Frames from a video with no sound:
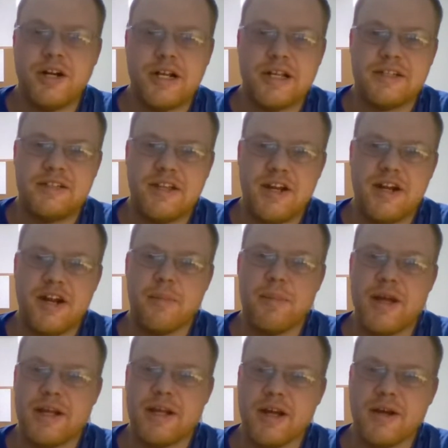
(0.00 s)
or
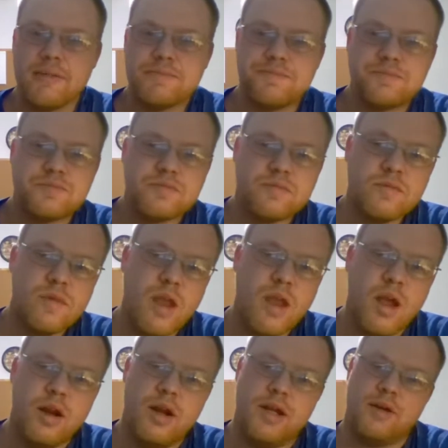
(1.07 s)
Exceed and make
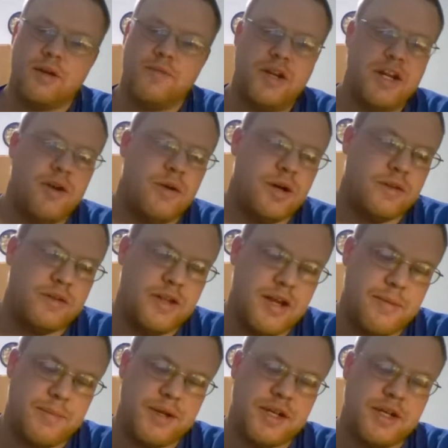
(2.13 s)
another video
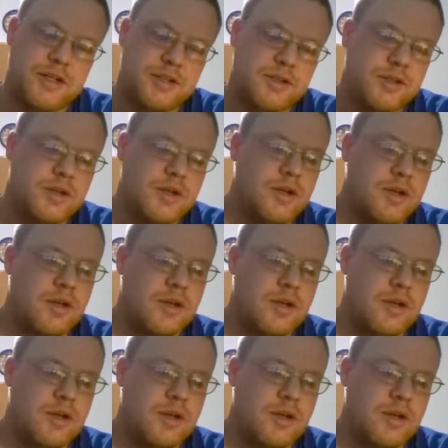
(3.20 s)
on them again.